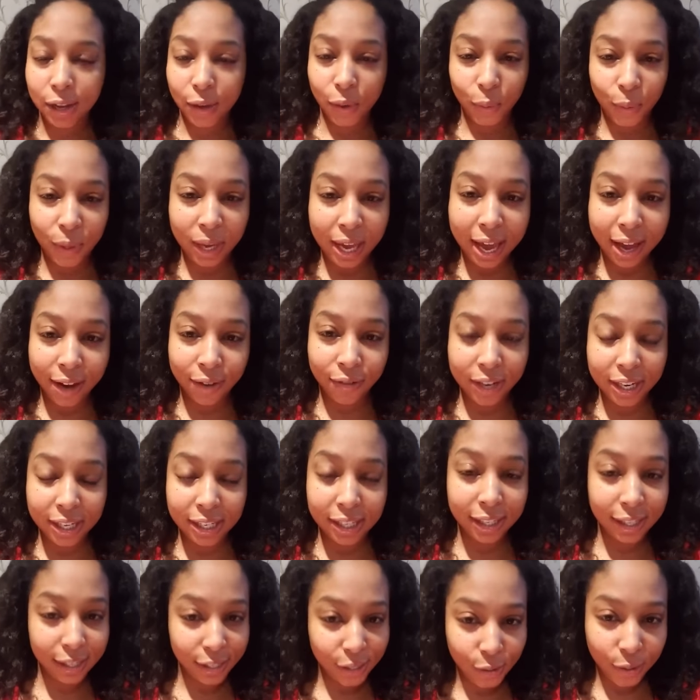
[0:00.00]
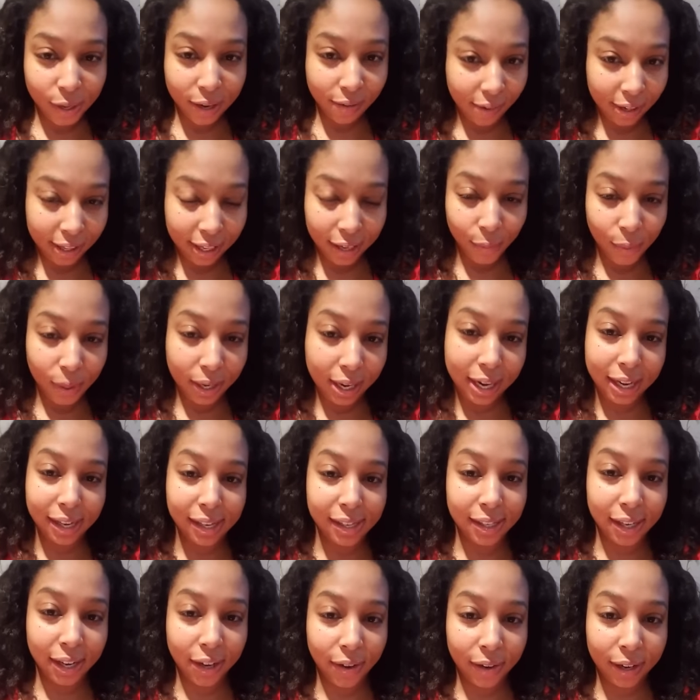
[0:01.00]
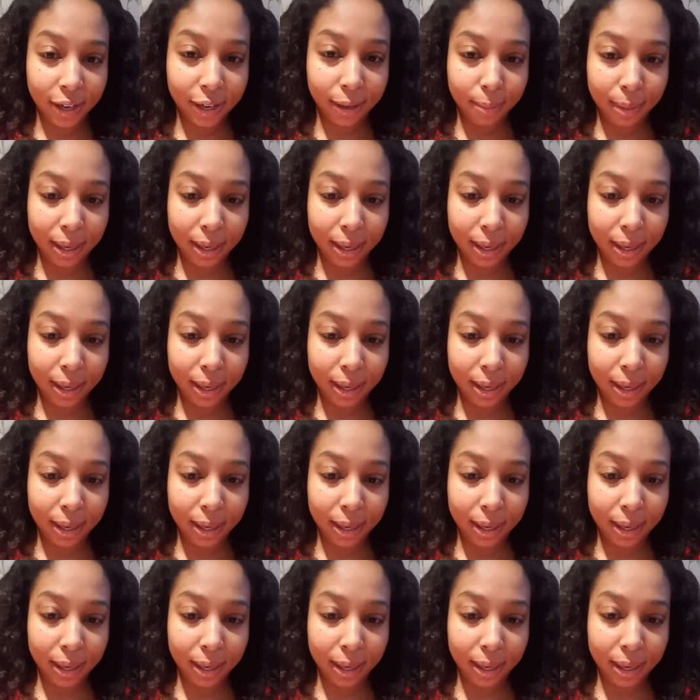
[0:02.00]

We had reason to do everything we did to her and her